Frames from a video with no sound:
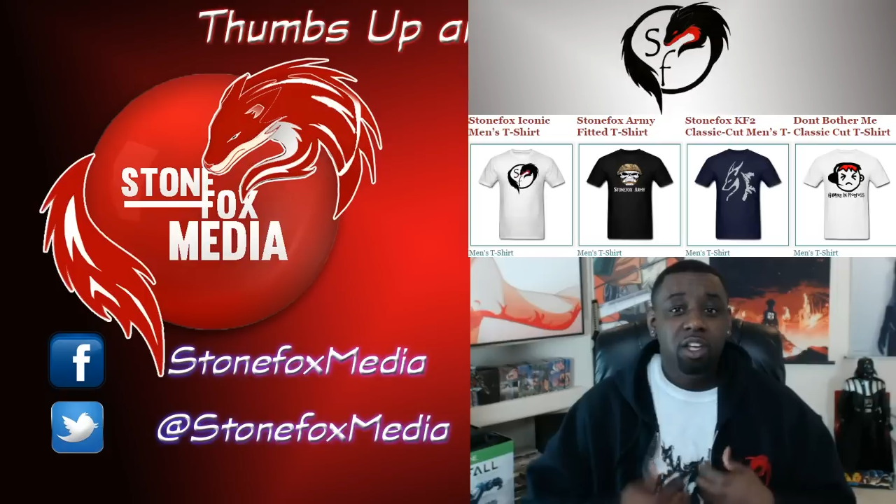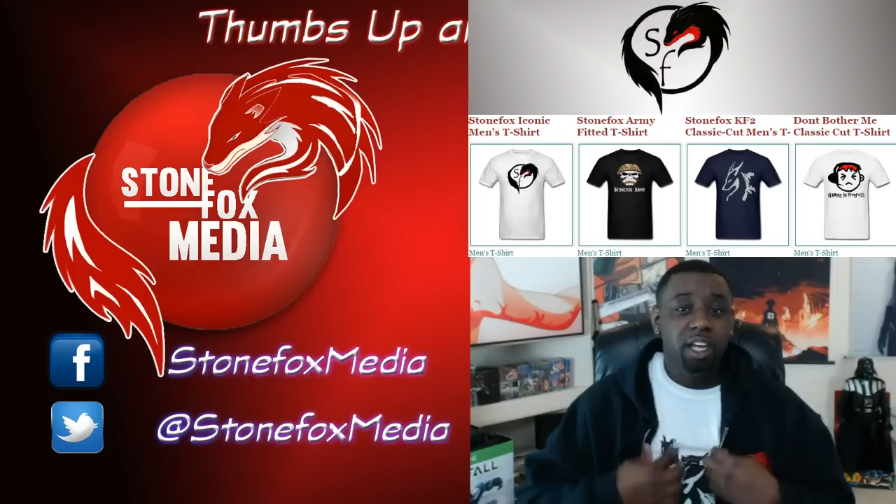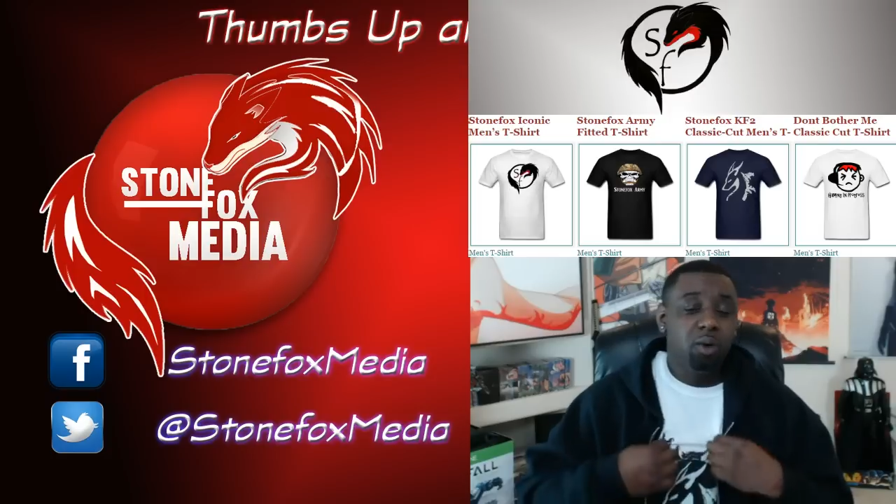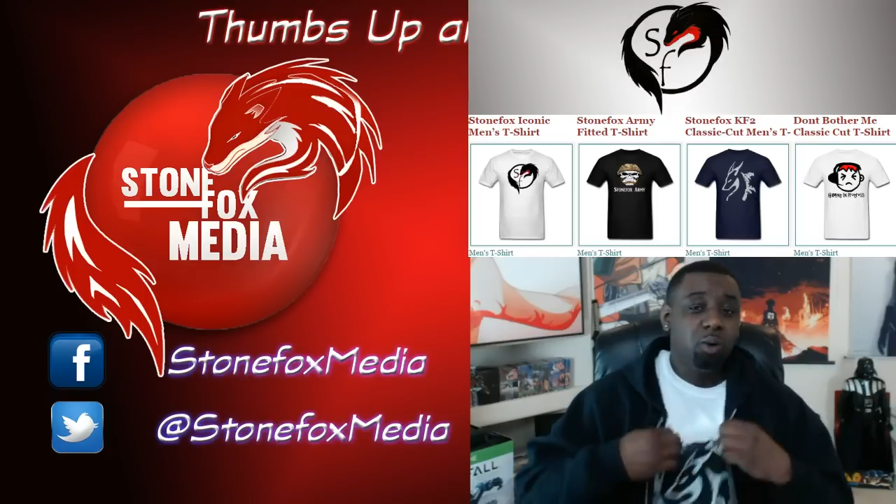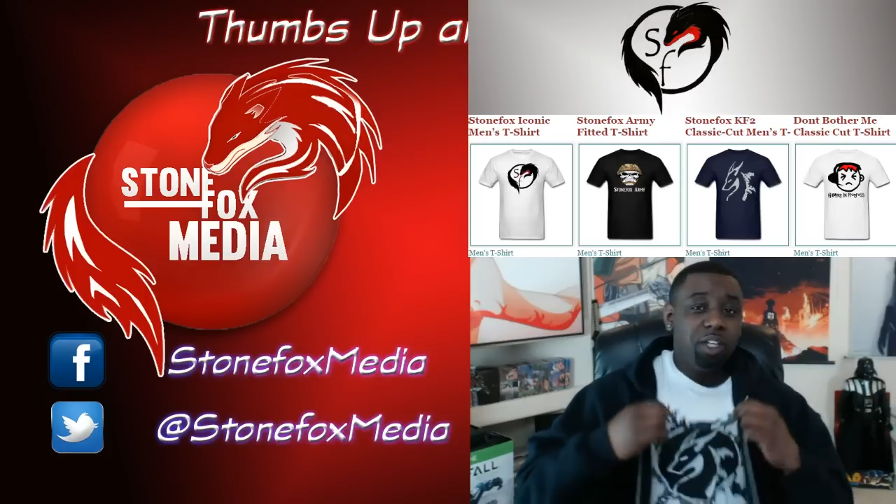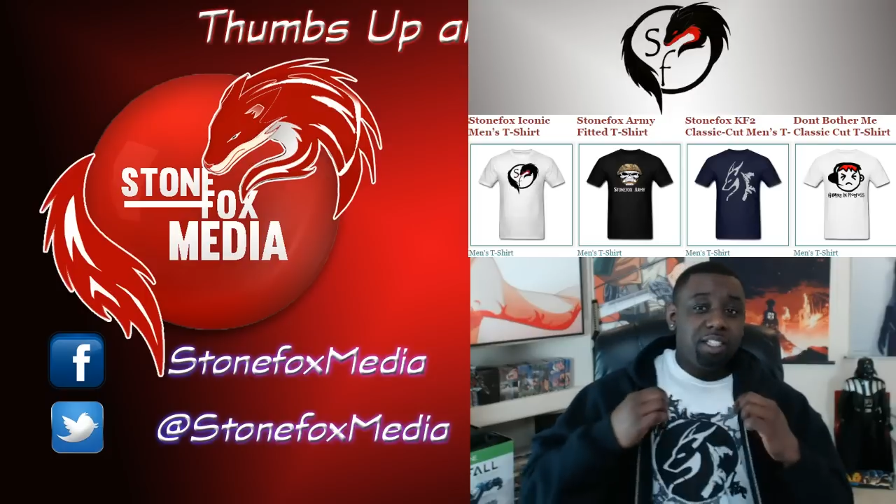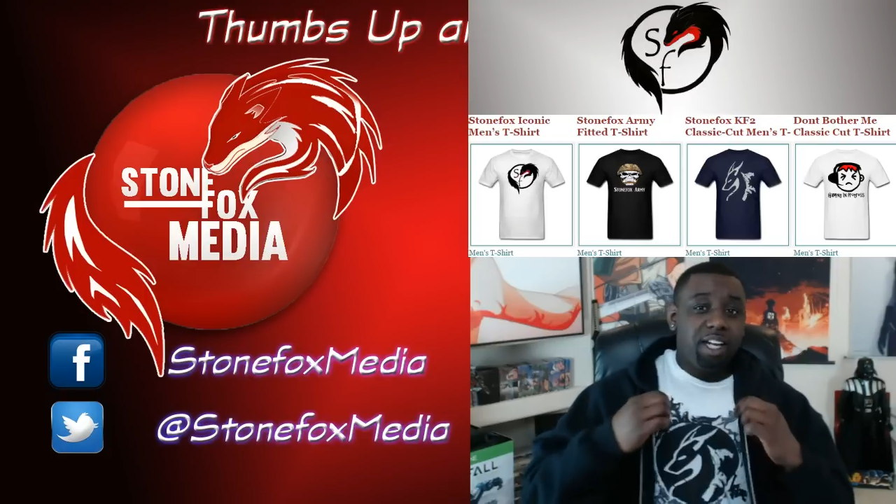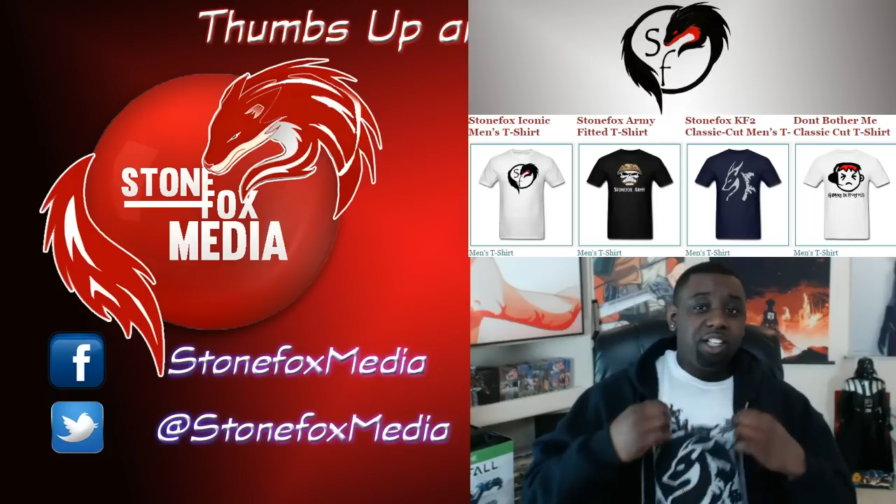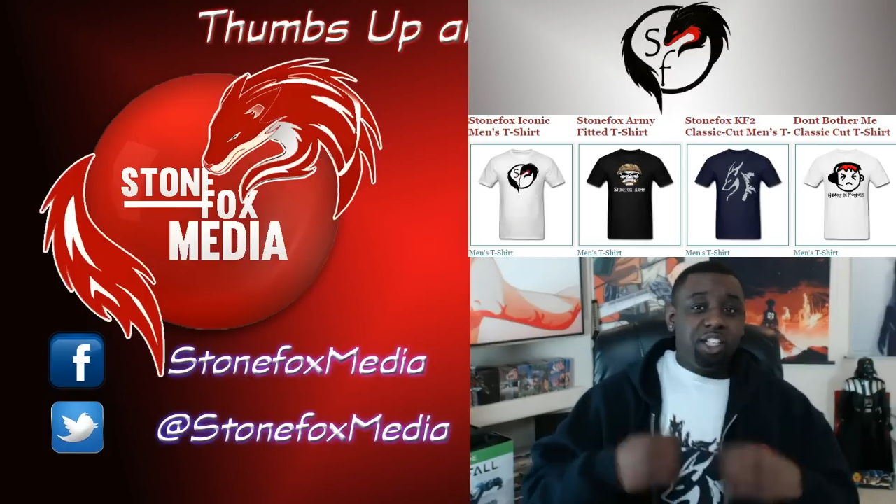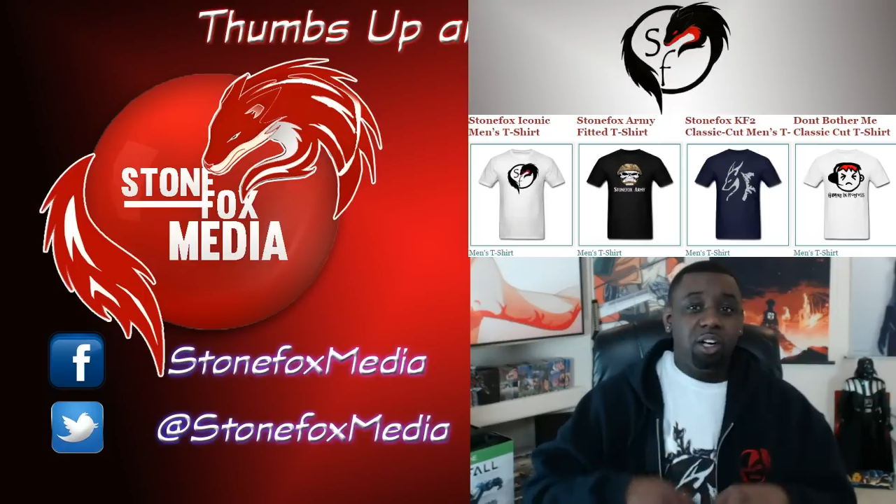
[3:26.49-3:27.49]
Get cool things
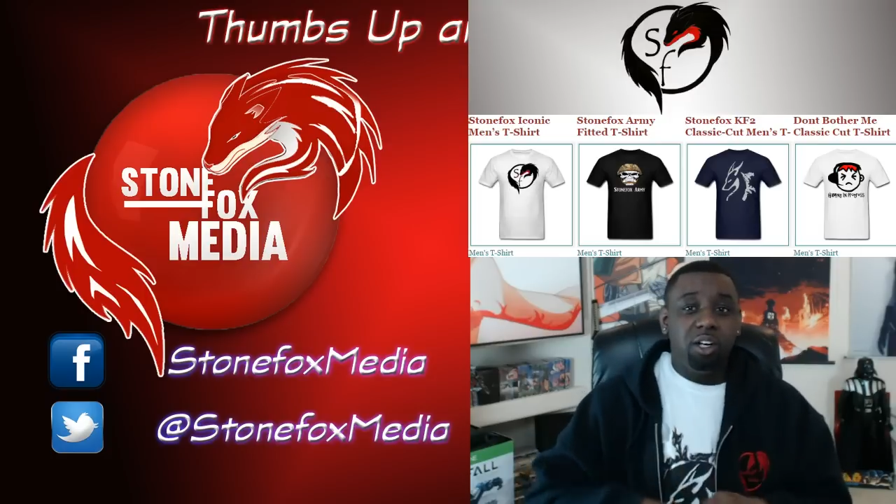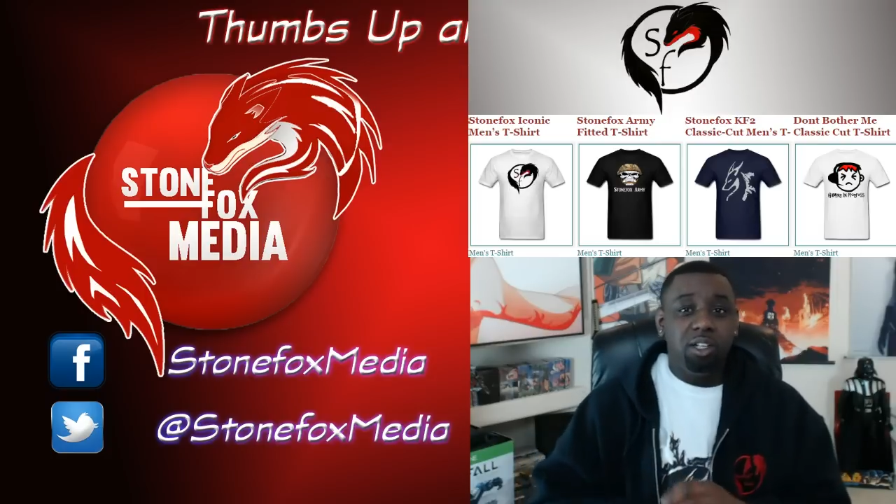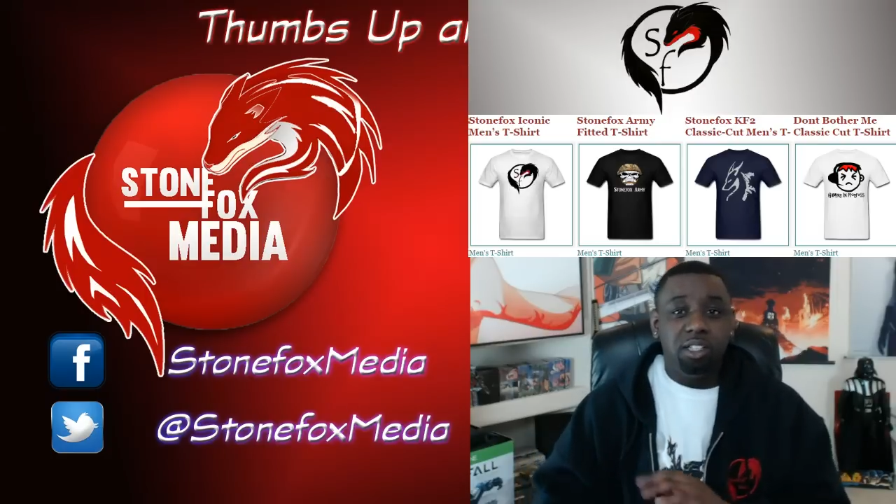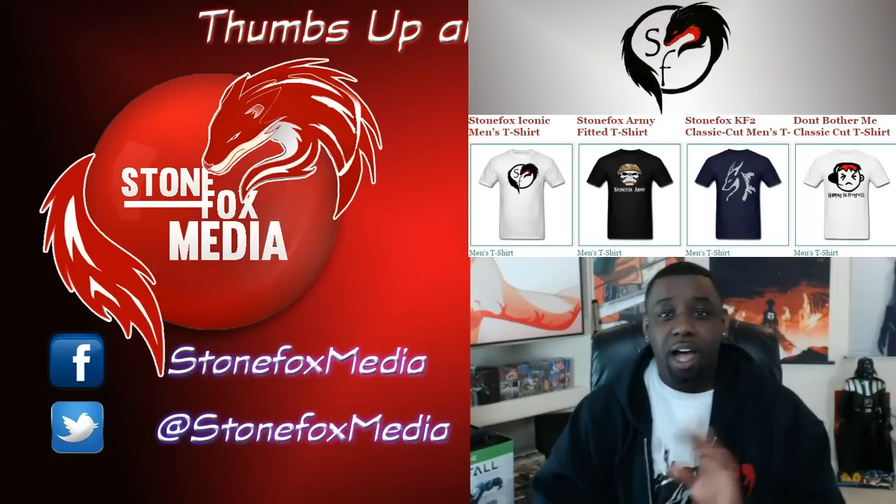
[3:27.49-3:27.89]
like shirts,